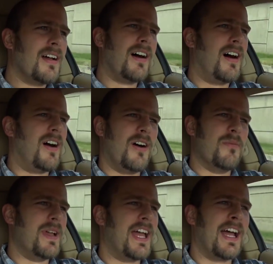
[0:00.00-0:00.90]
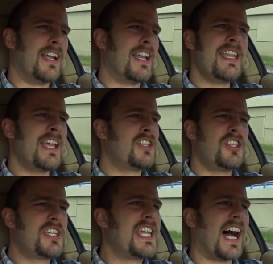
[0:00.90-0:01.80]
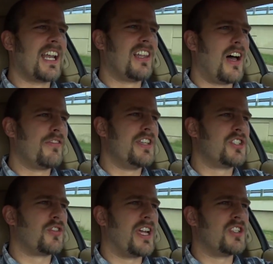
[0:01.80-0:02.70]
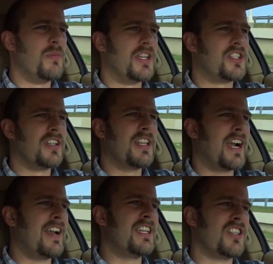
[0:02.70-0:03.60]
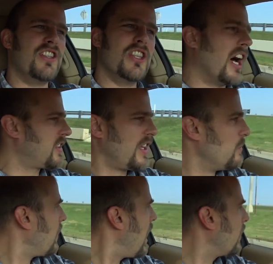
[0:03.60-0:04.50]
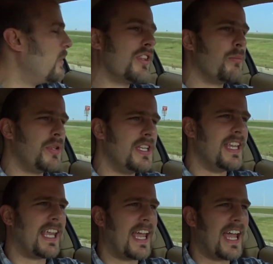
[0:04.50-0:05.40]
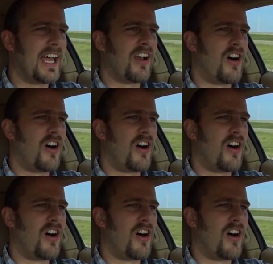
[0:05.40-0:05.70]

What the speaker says: Oh man, you gotta love this transmission. There is nothing wrong with the PDK at